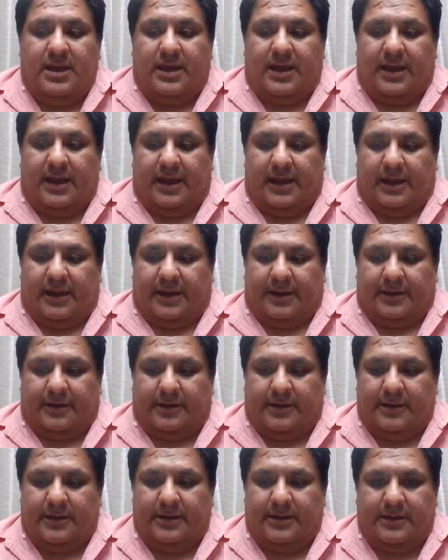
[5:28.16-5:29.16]

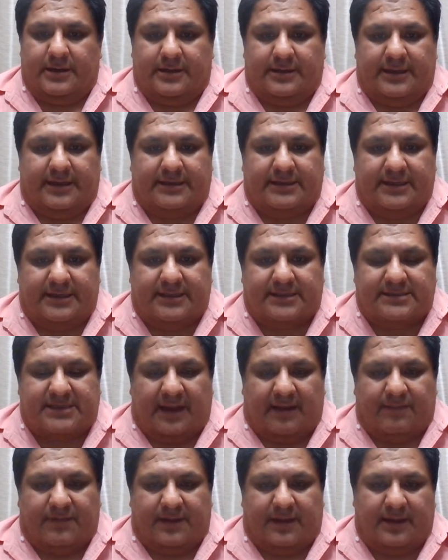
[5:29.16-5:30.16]
and they did the
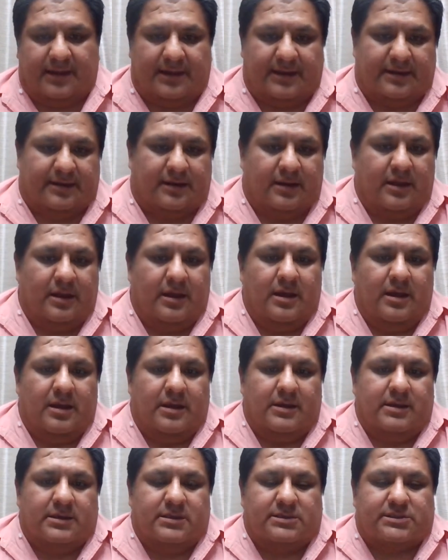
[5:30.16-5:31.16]
same thing. And
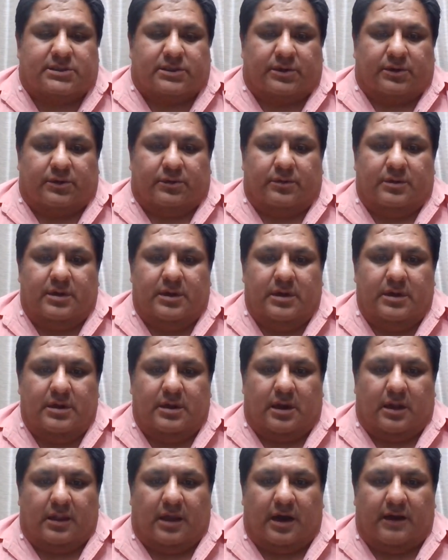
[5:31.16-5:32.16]
so
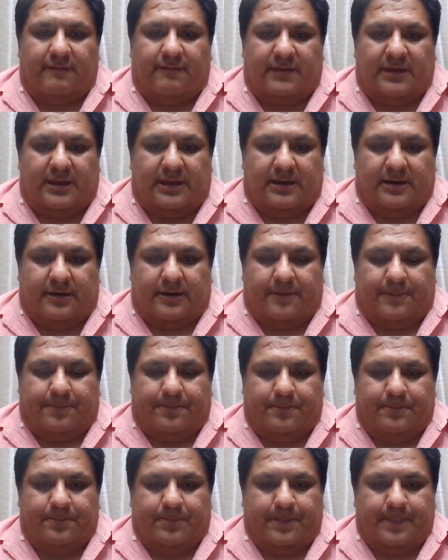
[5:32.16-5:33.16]
a lot of the uh,
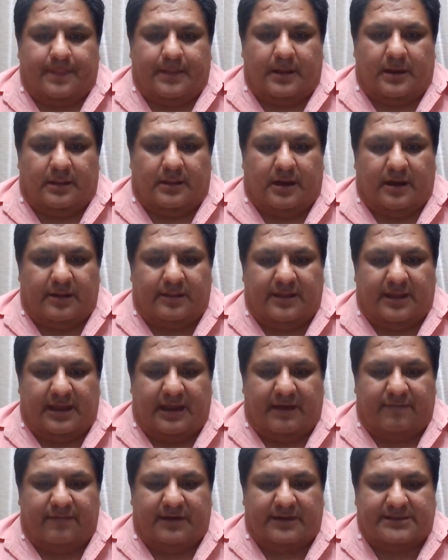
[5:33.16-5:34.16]
a lot of the
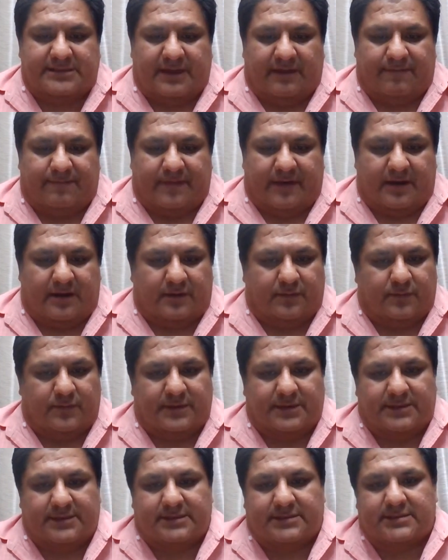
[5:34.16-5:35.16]
evidence I found
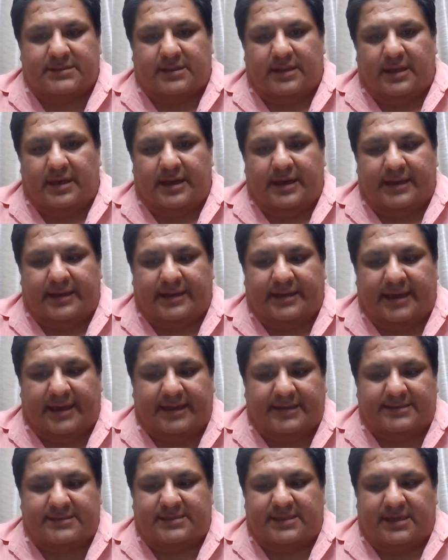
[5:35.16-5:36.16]
was
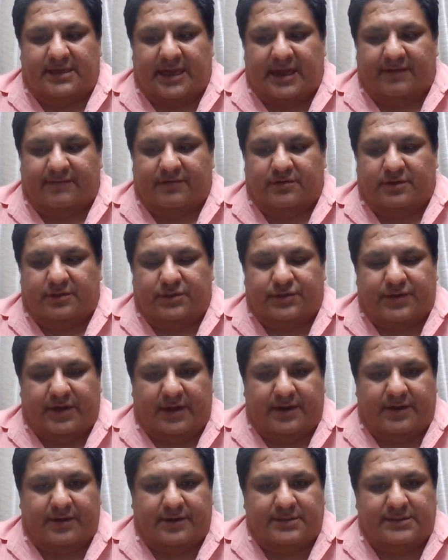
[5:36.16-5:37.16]
against the Navajo
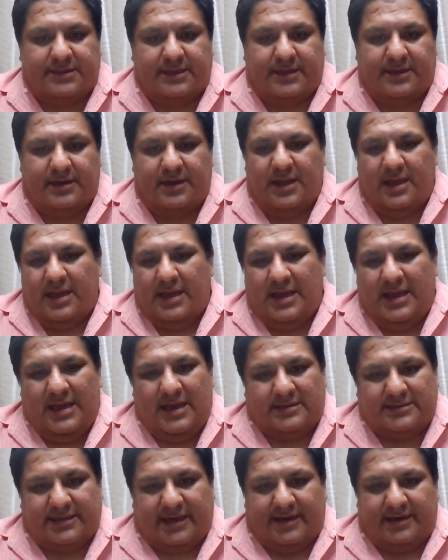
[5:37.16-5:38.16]
traders, and I
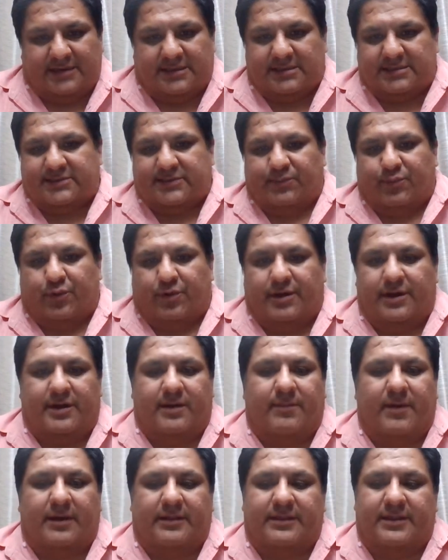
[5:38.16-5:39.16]
was kind of disappointed
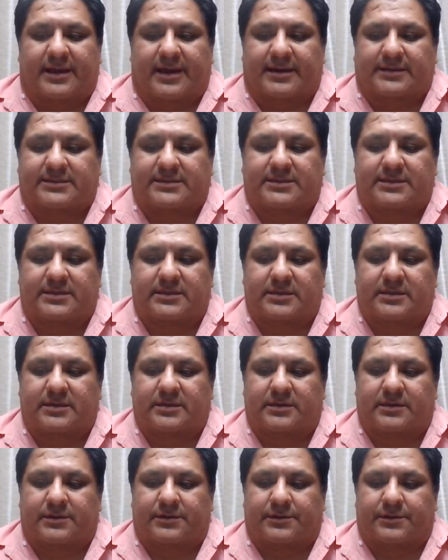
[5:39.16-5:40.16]
about that.
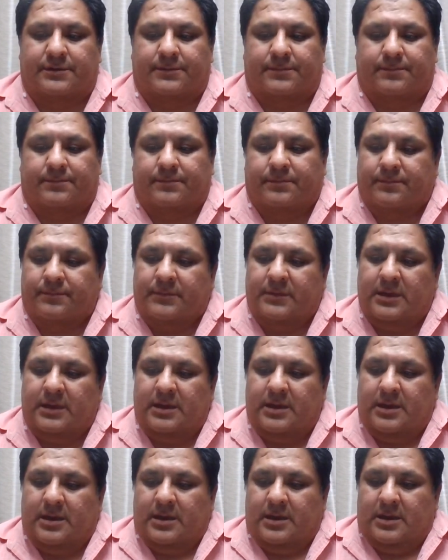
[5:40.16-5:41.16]
Um,
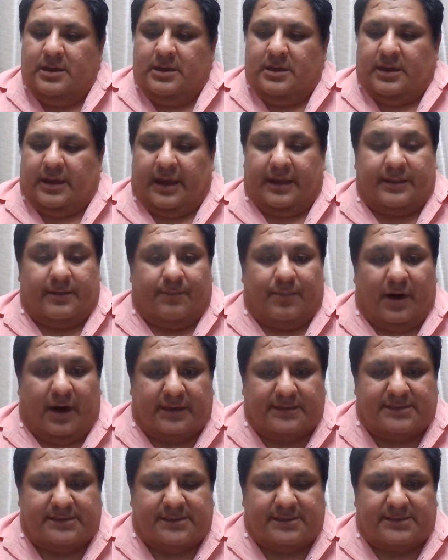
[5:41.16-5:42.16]
and the
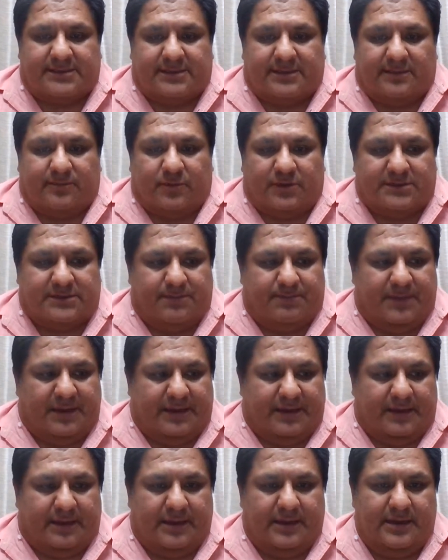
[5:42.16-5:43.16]
pawn system was a
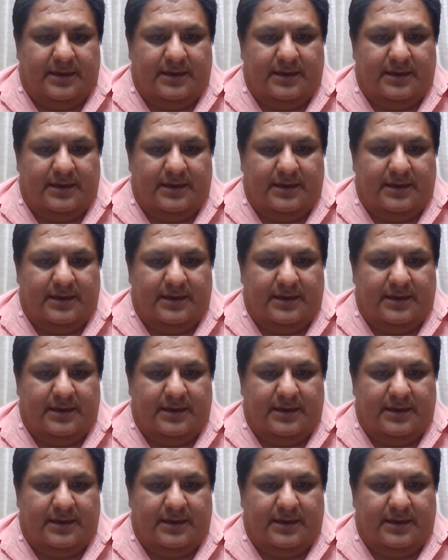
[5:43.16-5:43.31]
big